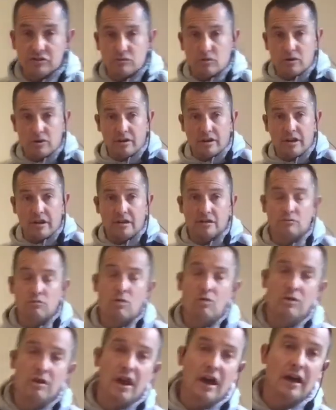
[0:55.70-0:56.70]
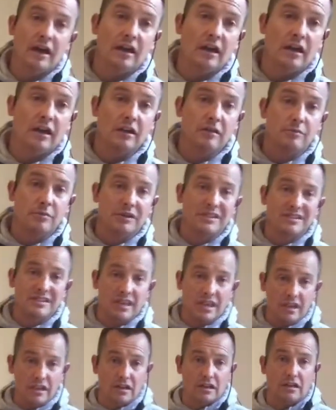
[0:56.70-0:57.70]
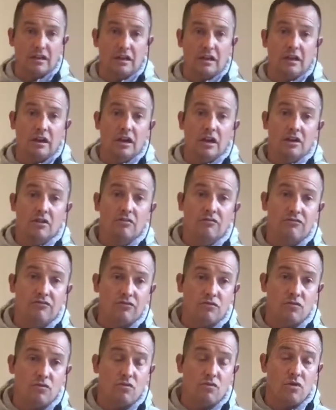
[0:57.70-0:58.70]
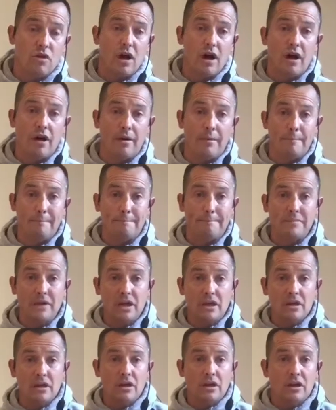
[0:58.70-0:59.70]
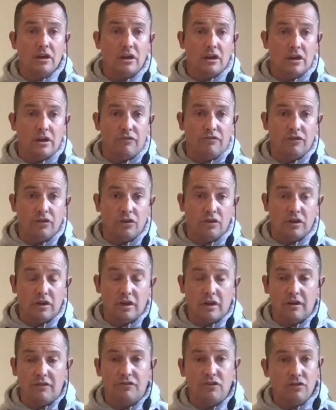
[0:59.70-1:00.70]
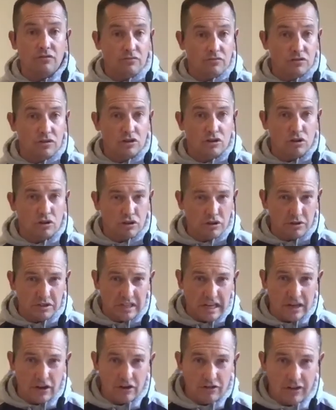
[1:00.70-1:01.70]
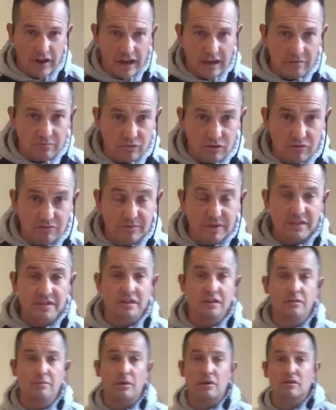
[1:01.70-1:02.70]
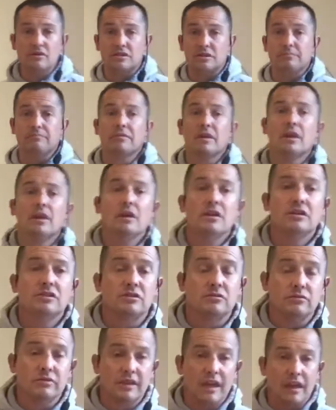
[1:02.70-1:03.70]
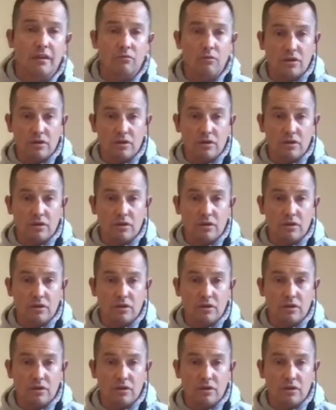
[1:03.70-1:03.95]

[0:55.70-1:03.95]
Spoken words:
one is one I like particularly for if you're not using enough head movement in your boxing. So again, what